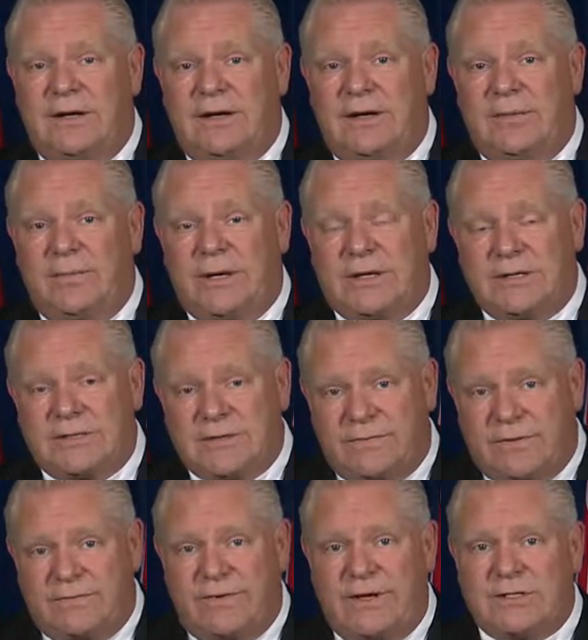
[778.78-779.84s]
Uh, because if
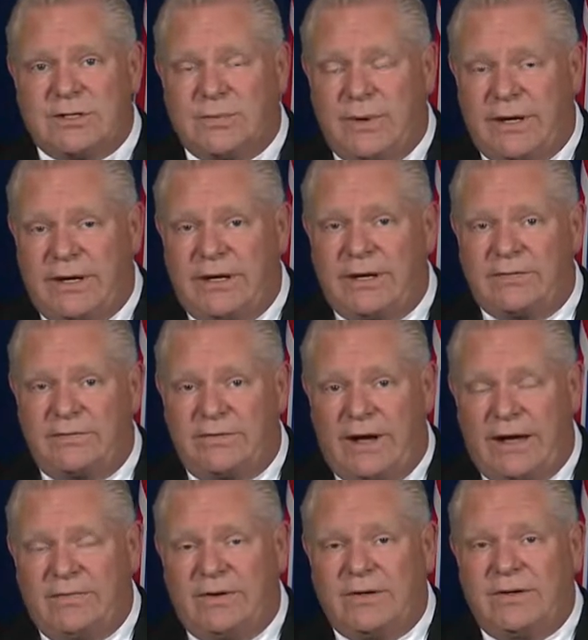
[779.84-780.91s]
the feds are bringing in
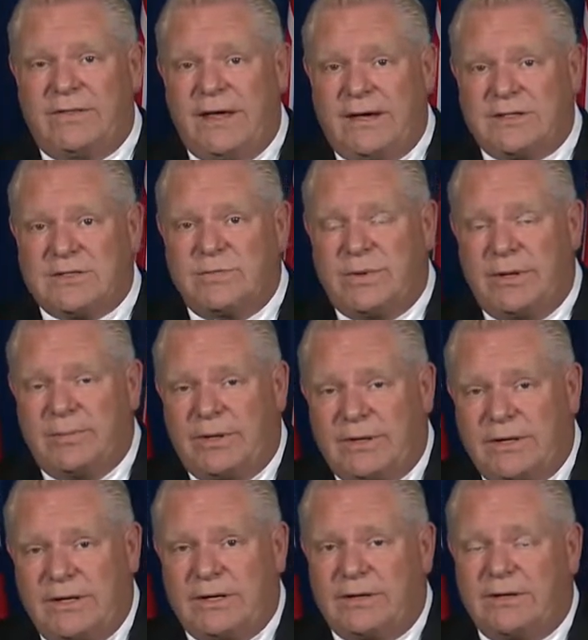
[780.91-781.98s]
500,000 people a
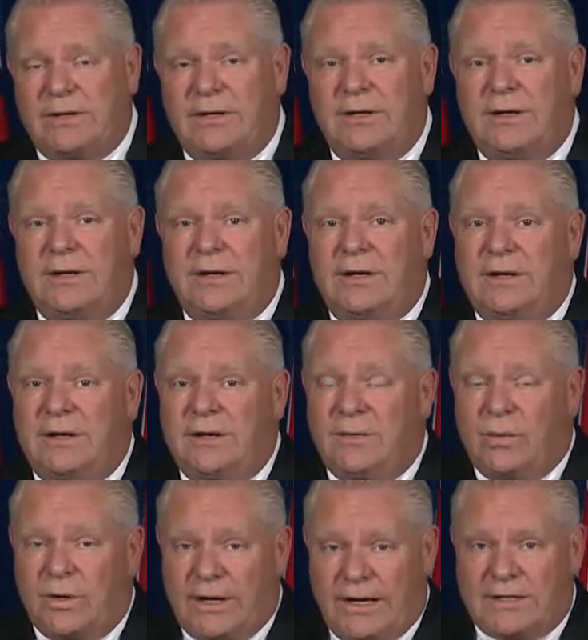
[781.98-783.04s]
year,
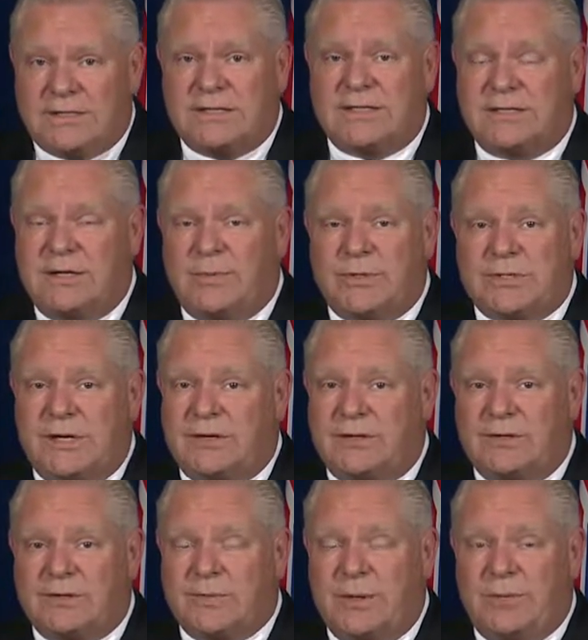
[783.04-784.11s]
we're getting 60% of
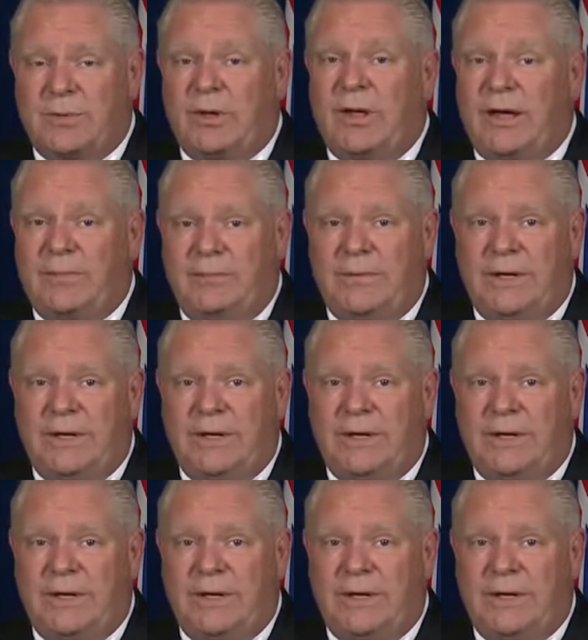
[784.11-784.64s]
those people at